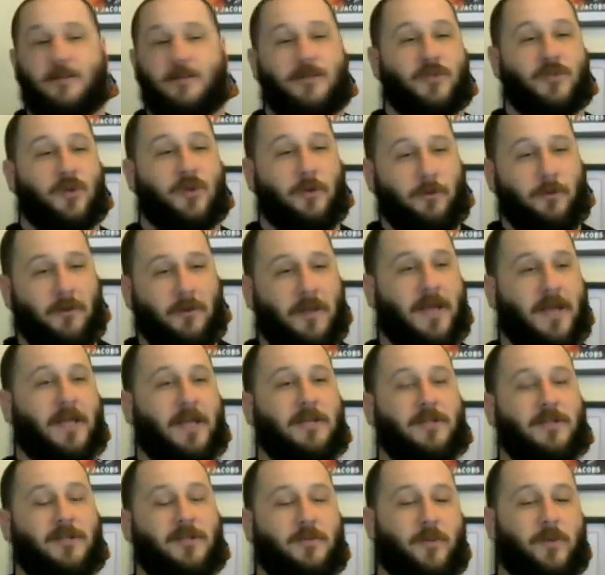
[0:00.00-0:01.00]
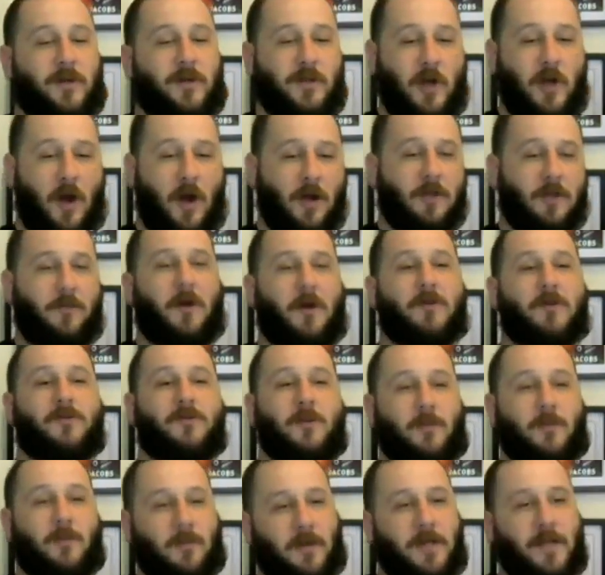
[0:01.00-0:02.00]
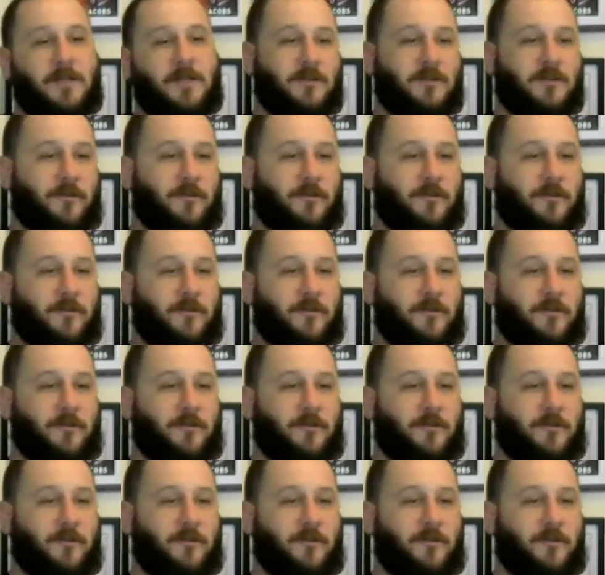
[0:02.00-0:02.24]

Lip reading: Triple H, we talked about Triple H is